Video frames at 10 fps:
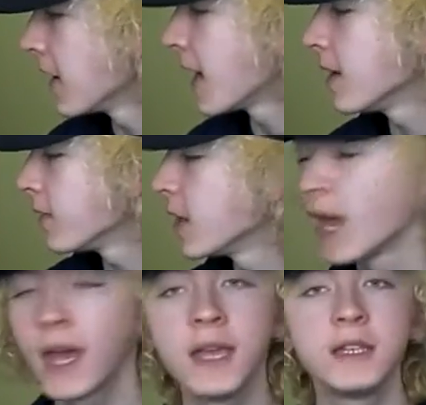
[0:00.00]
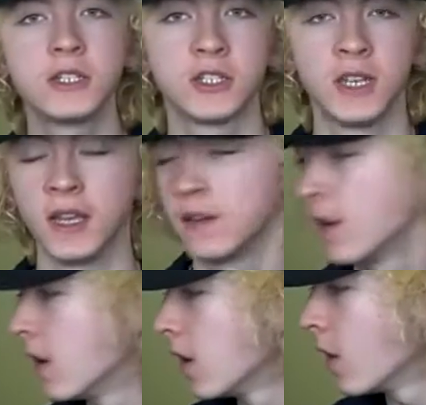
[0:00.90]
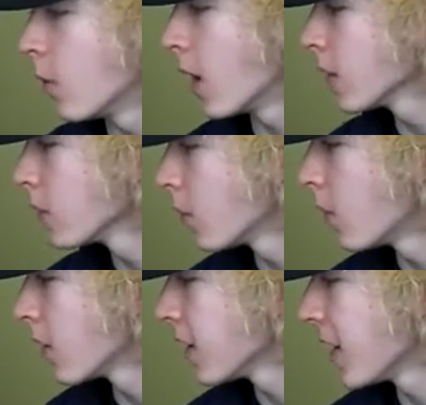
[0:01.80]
in AVH did. While the one in